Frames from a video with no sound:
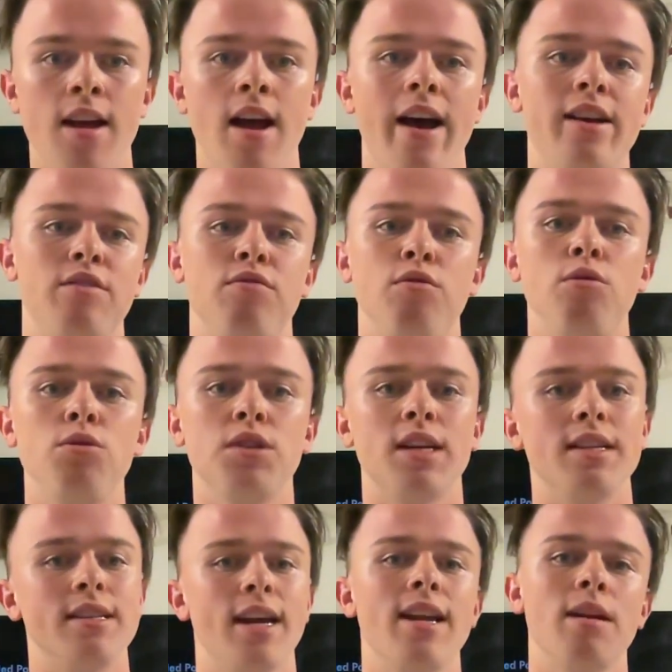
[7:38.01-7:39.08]
as foods
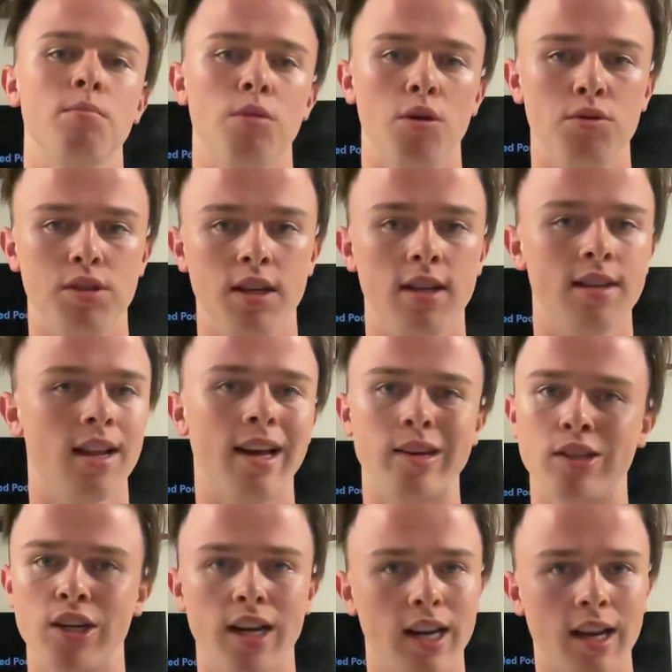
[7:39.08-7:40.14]
containing protein like
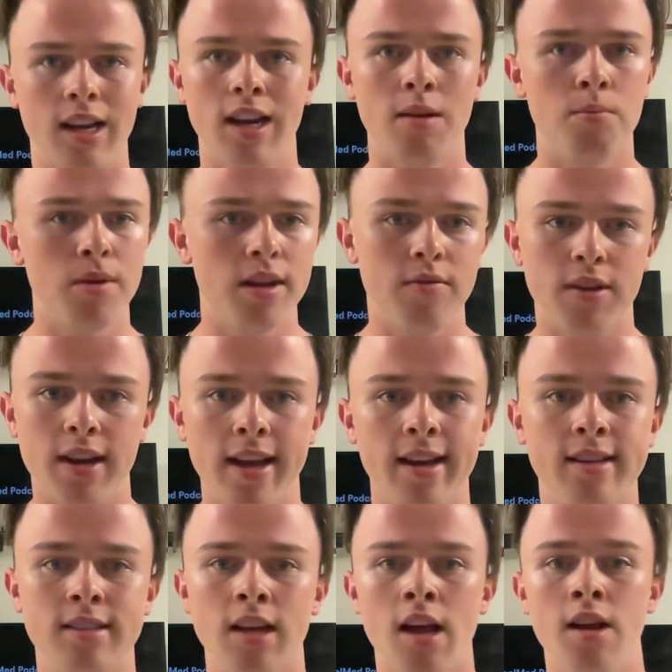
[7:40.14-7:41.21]
chicken and beef and
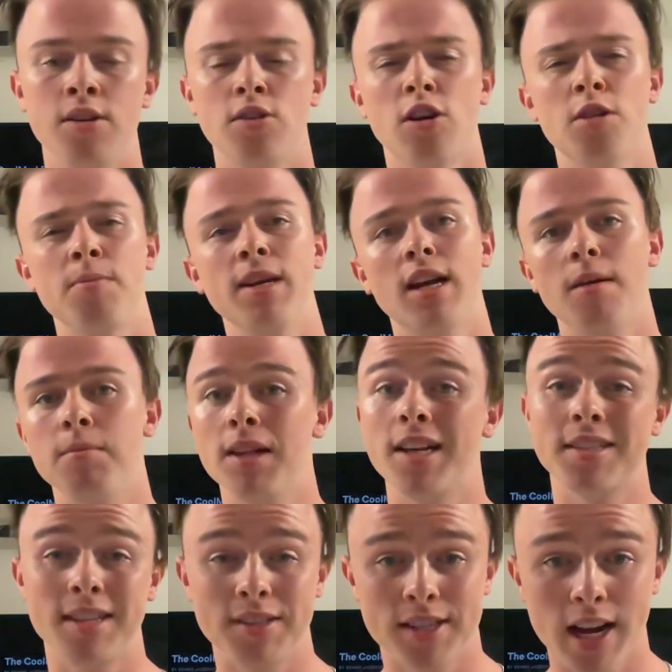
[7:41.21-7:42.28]
eggs start to become less
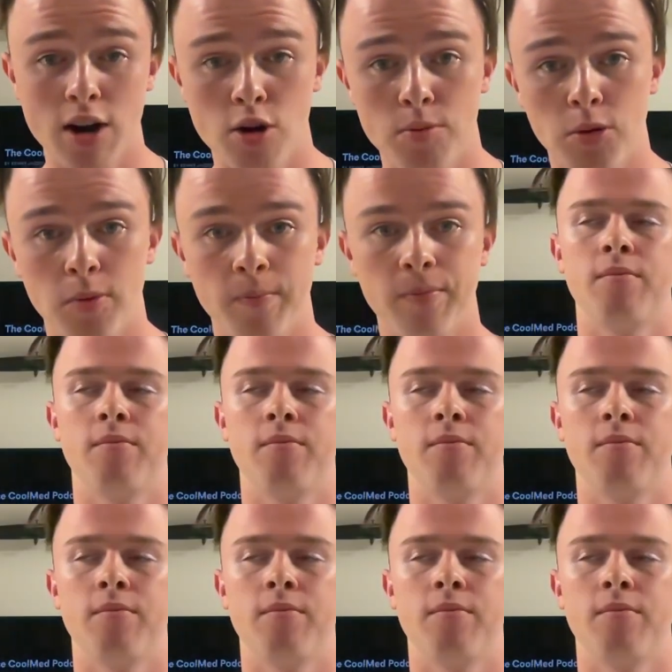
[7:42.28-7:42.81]
desirable.